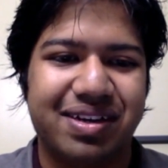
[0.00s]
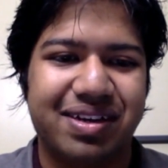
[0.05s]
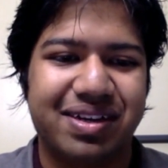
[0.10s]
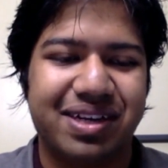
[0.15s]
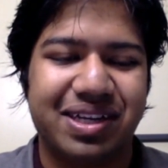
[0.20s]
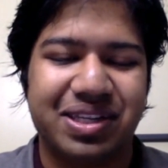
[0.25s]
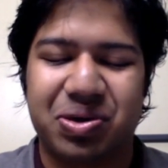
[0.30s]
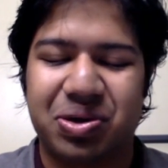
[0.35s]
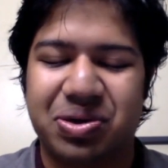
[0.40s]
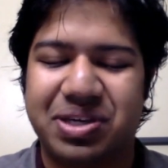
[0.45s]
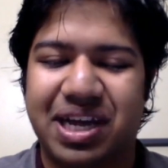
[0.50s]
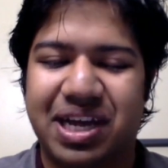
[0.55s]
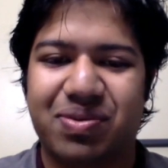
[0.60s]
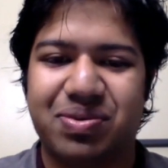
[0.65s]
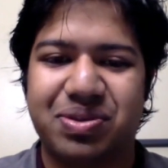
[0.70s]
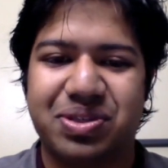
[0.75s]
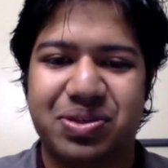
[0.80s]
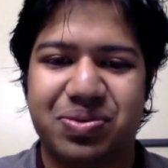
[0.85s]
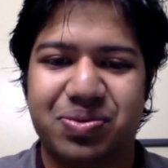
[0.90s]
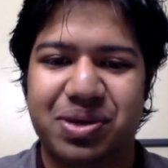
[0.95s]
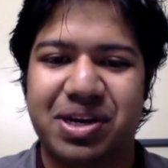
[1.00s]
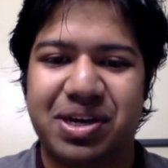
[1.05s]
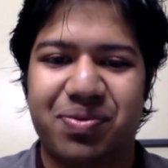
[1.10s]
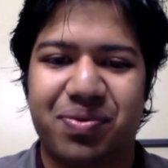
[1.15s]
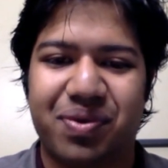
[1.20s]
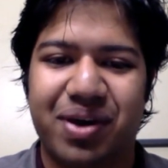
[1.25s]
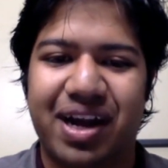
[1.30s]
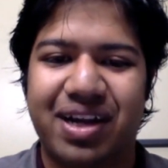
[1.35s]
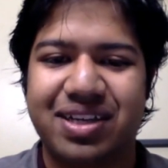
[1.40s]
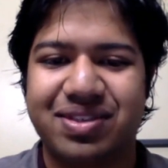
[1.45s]
Discord tag was Green
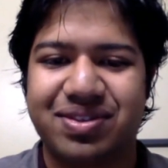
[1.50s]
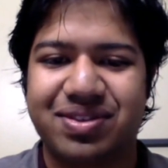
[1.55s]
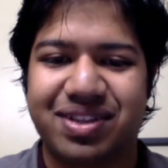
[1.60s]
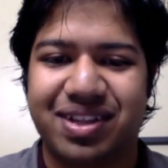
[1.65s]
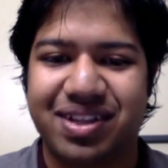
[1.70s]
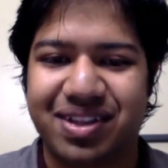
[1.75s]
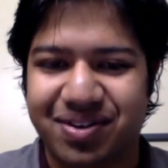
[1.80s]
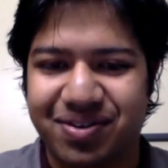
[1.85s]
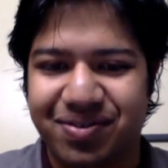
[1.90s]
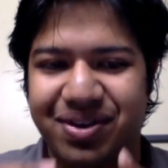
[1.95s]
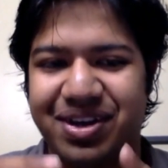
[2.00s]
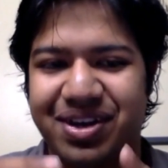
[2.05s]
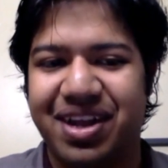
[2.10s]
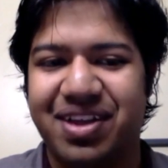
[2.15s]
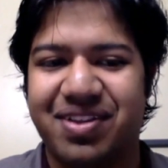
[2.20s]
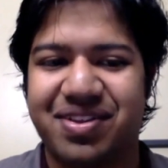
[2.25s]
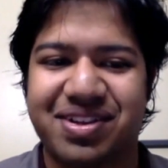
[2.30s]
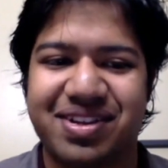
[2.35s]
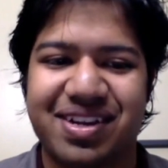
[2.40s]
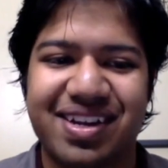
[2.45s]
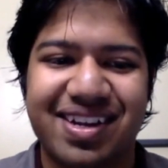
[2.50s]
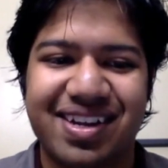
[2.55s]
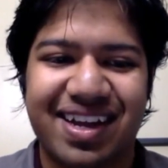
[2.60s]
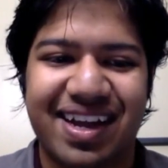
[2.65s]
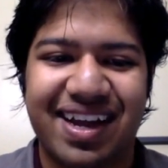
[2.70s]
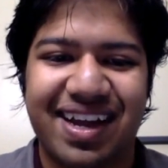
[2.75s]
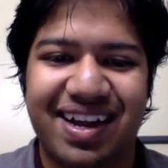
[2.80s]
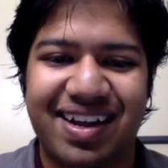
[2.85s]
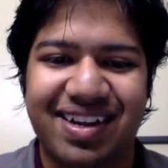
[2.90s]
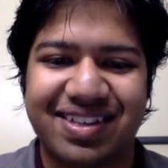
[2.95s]
Rex, his little green alien.
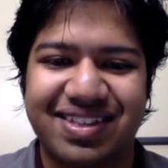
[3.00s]
And